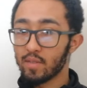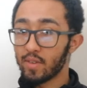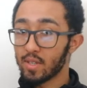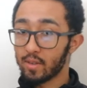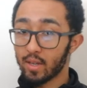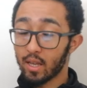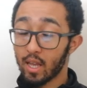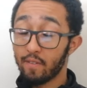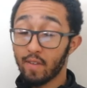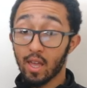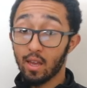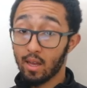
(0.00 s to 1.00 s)
if it
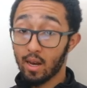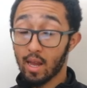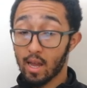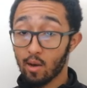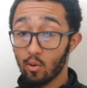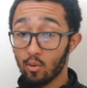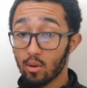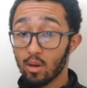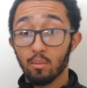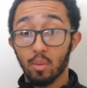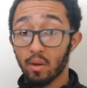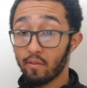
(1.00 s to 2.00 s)
hit it now,
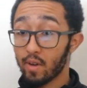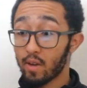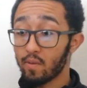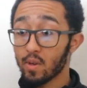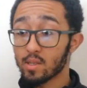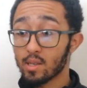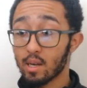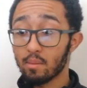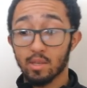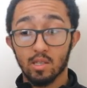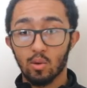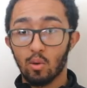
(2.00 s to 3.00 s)
but in 5 years' time, it's
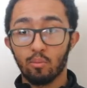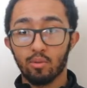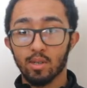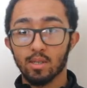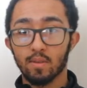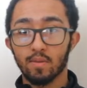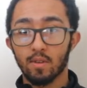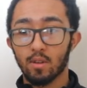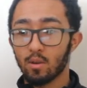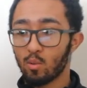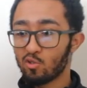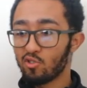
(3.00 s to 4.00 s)
still impressive.
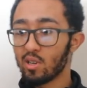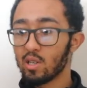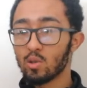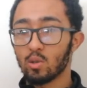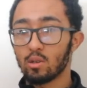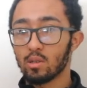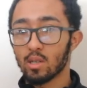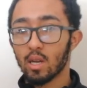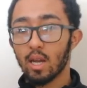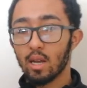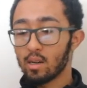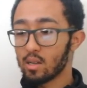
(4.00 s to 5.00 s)
$1 trillion.
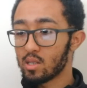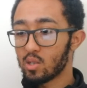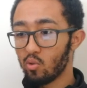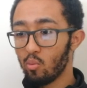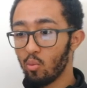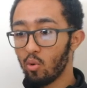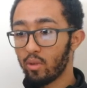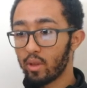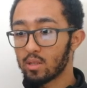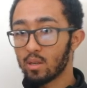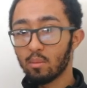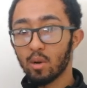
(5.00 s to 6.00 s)
Are still more than
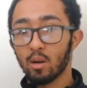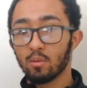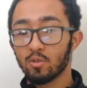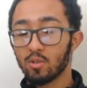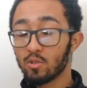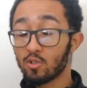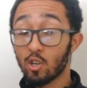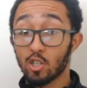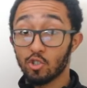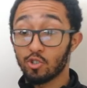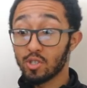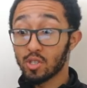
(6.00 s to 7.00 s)
some
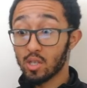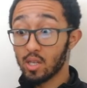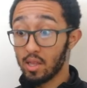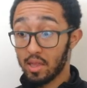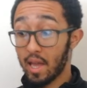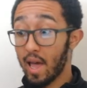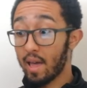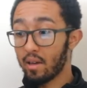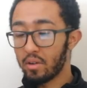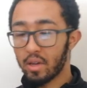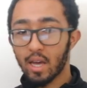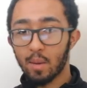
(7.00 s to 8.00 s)
countries' entire
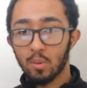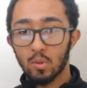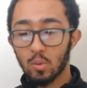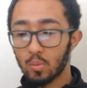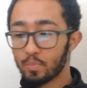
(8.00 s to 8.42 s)
capital.